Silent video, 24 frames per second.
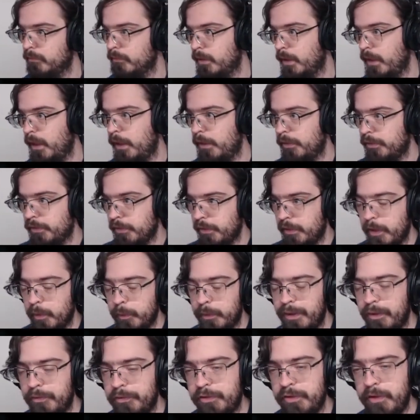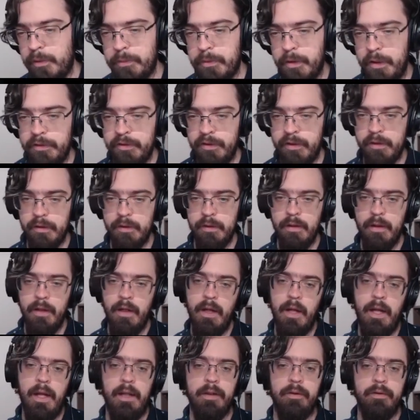And so now we have step ID,
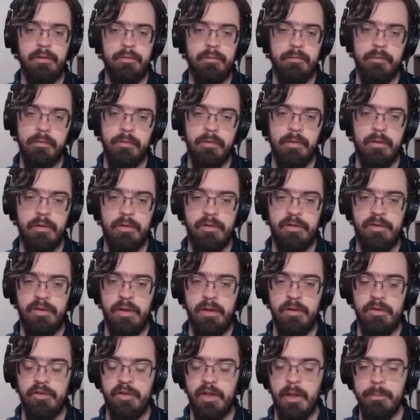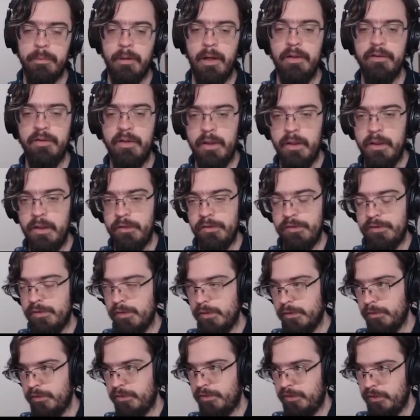and you see step ID is
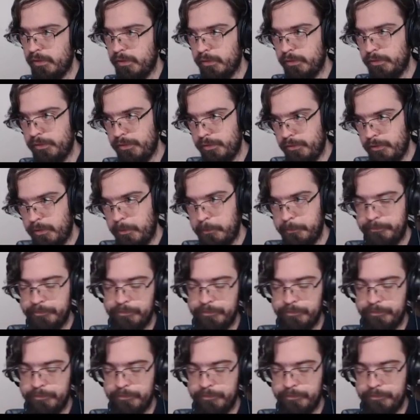still on 0.